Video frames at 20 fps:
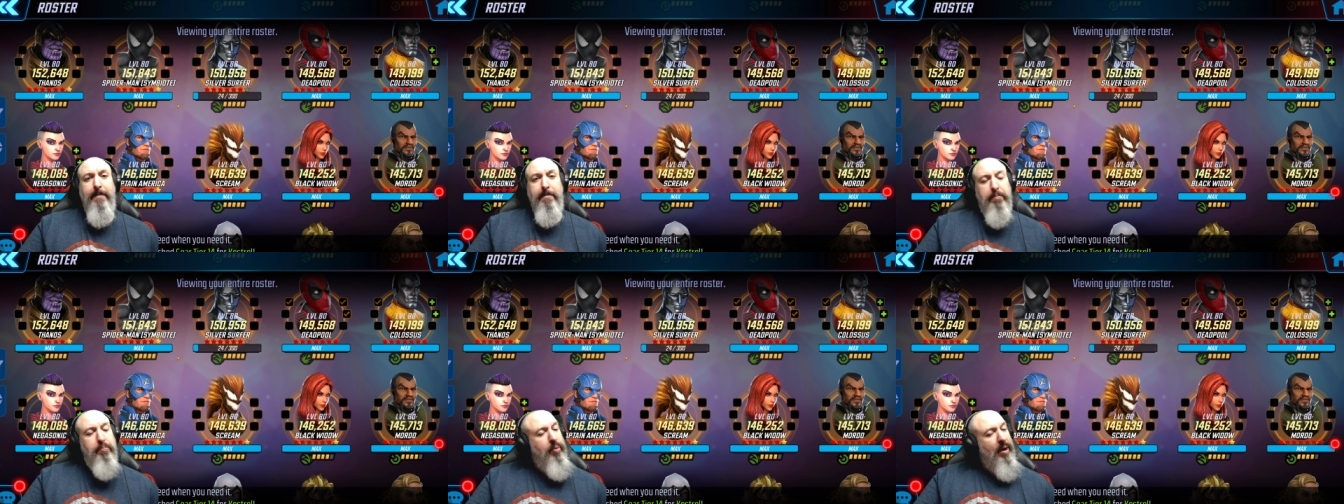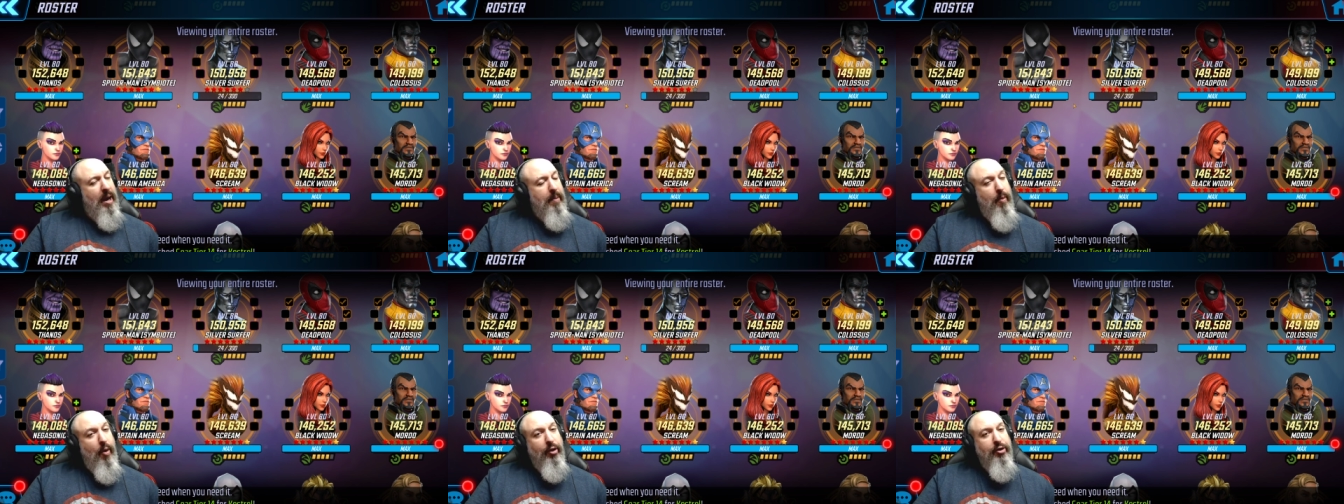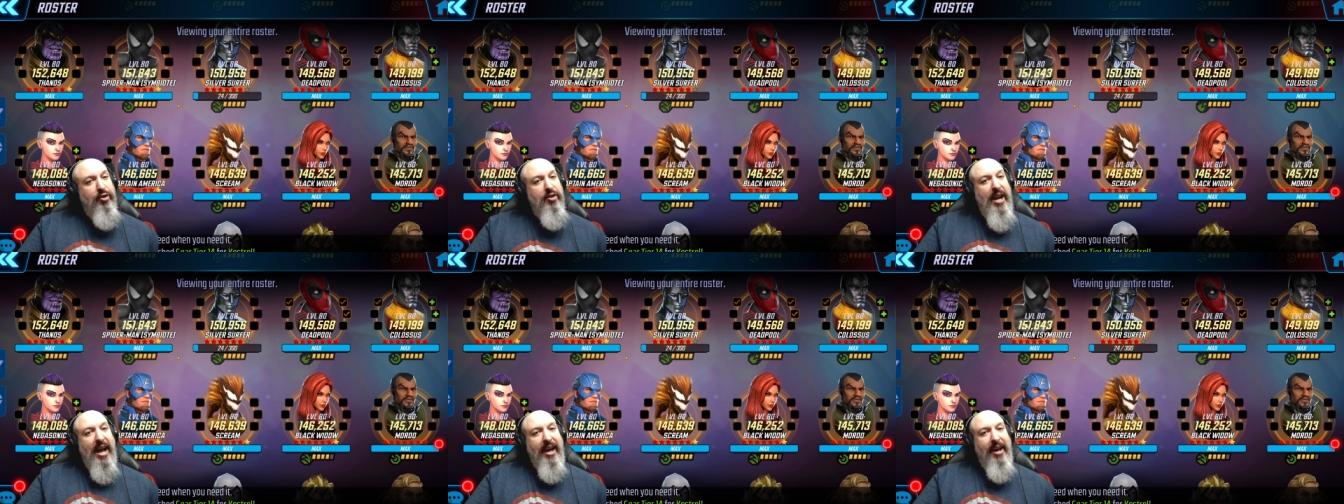but I'm also
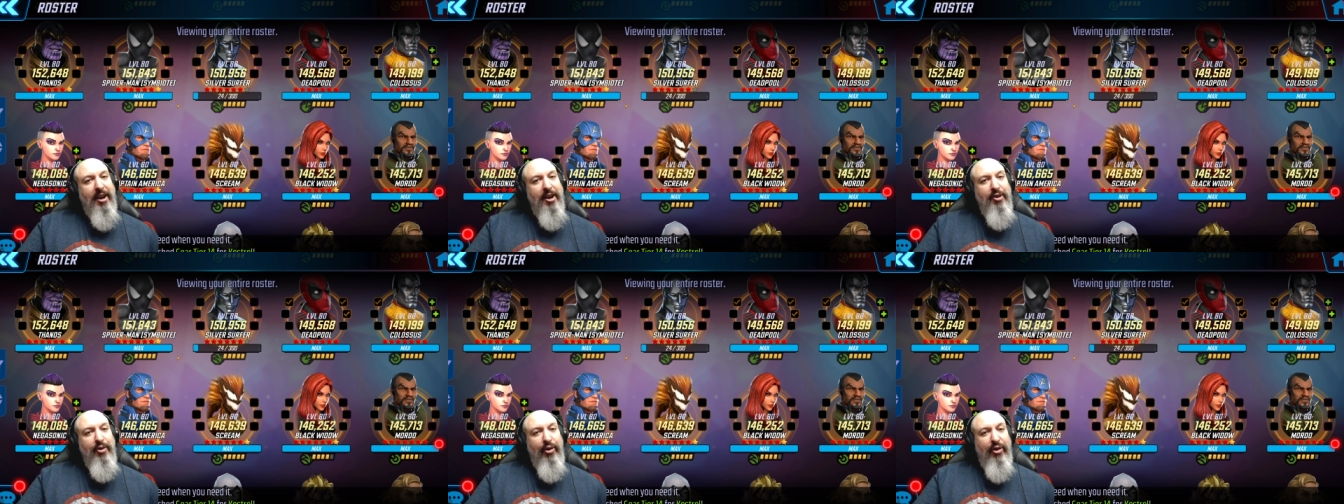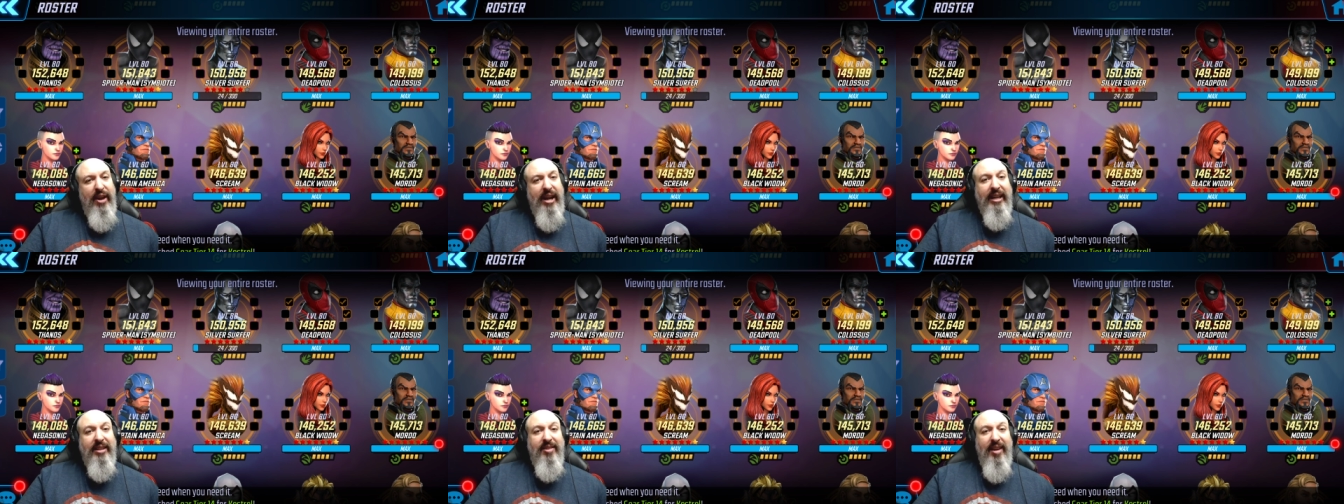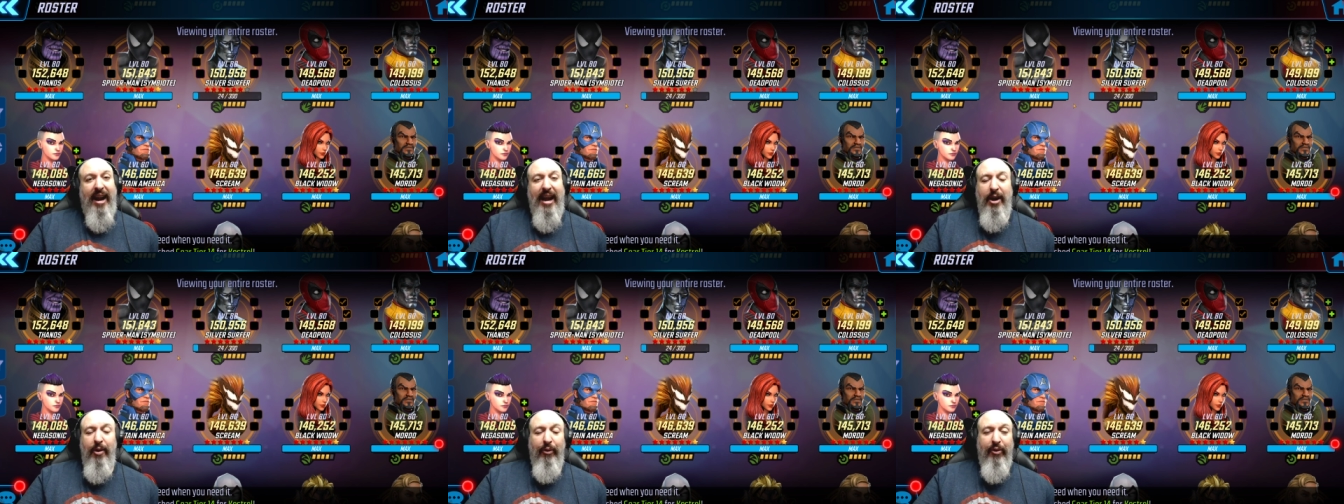not going to do things that
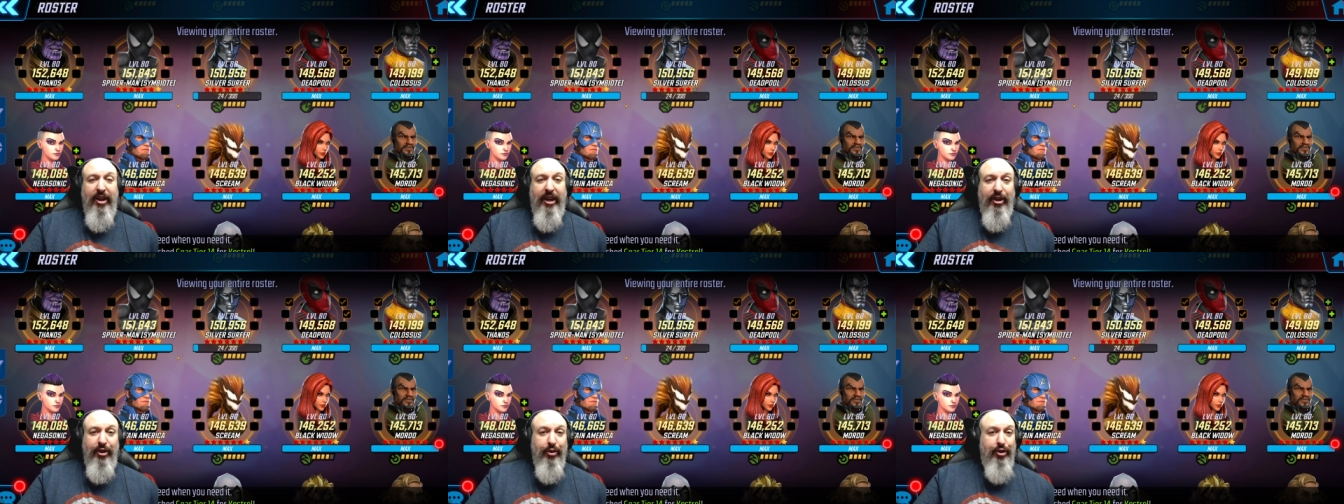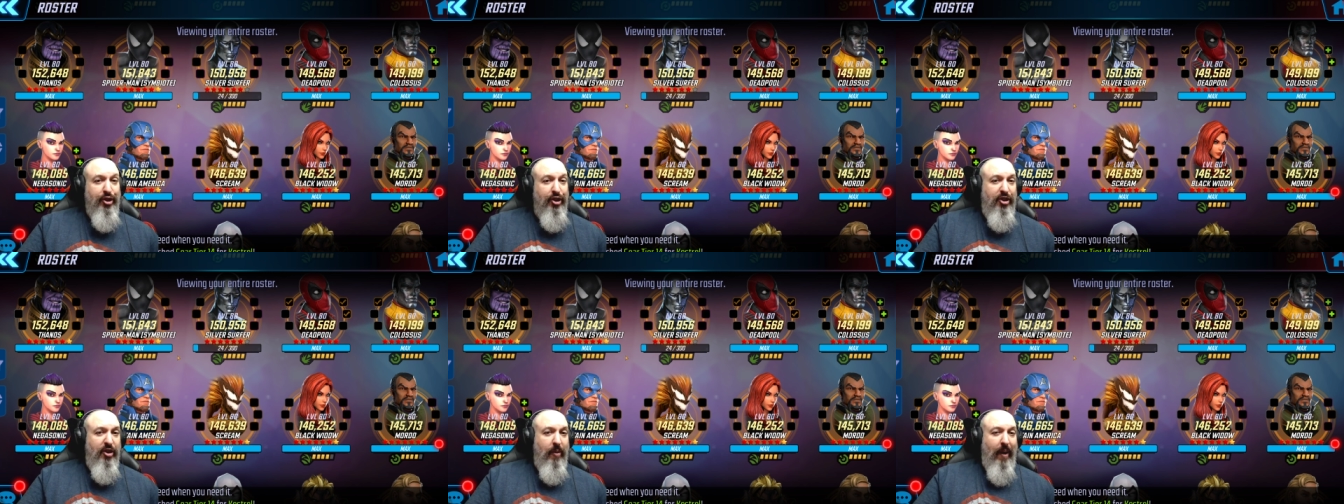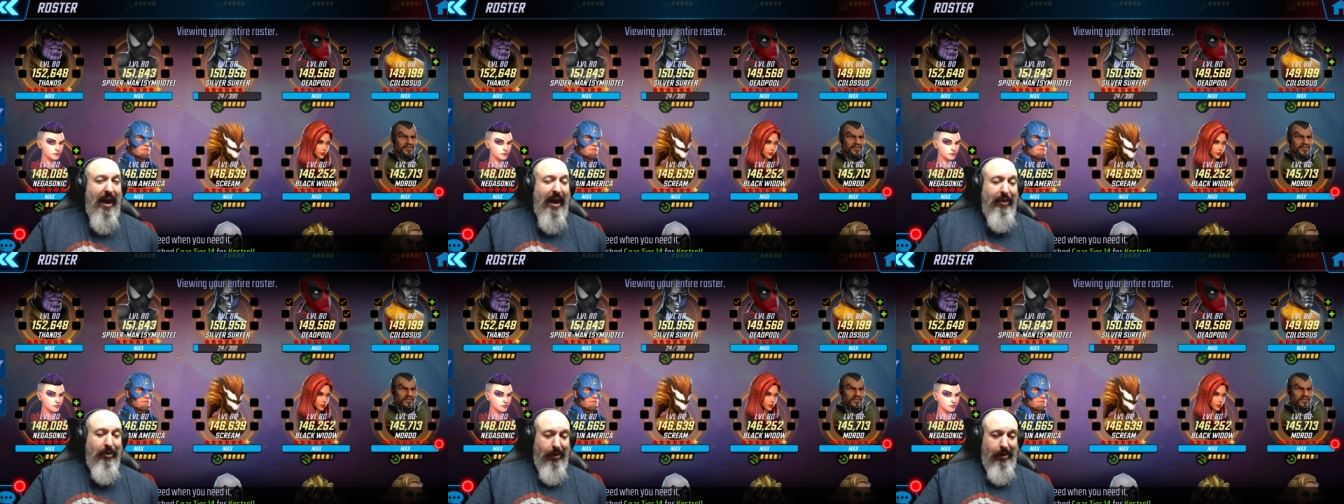I don't think you should do
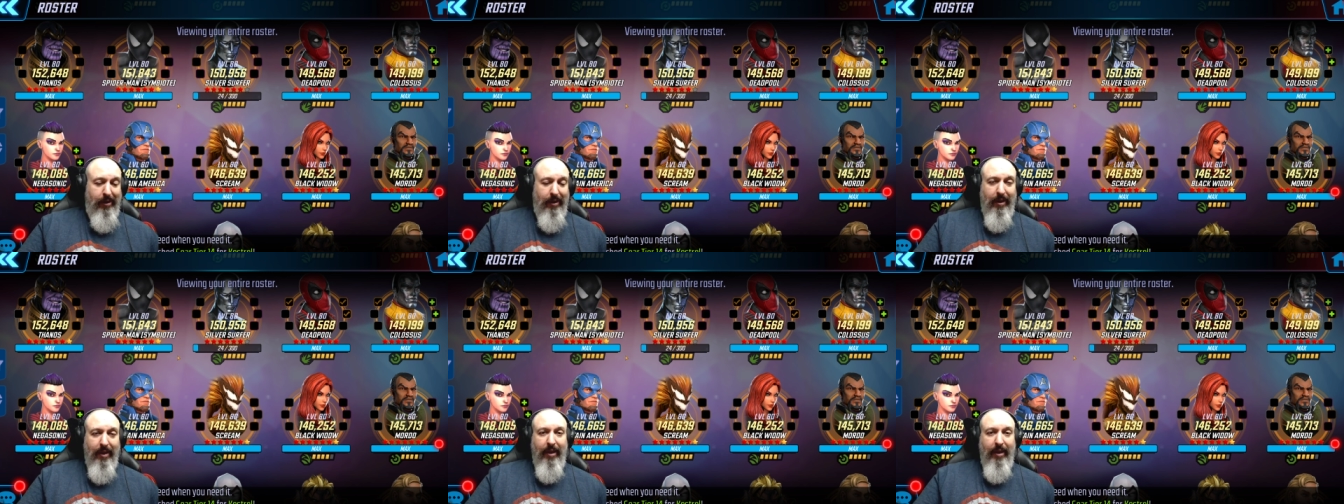either.